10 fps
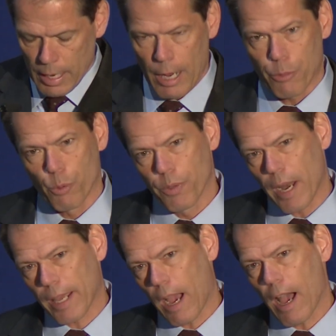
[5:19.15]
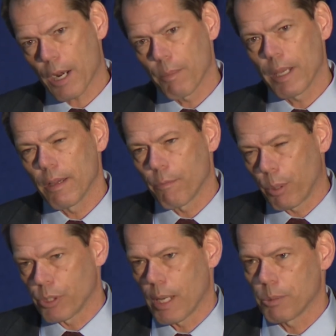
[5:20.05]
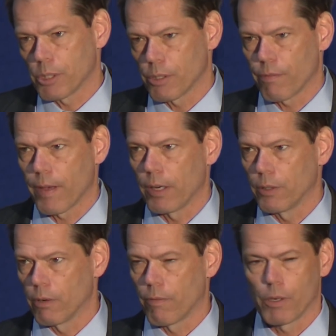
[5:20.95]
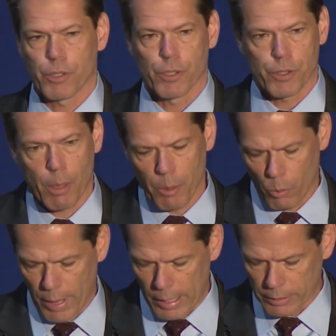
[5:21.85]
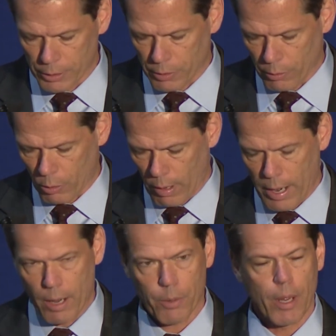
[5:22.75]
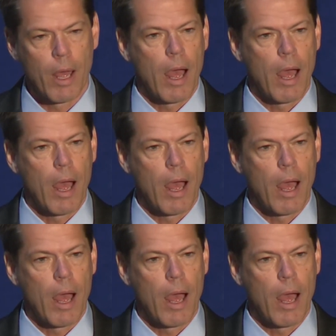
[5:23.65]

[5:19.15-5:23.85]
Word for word: and through the dichotomy of perceptions of failure versus some of the realities on the ground,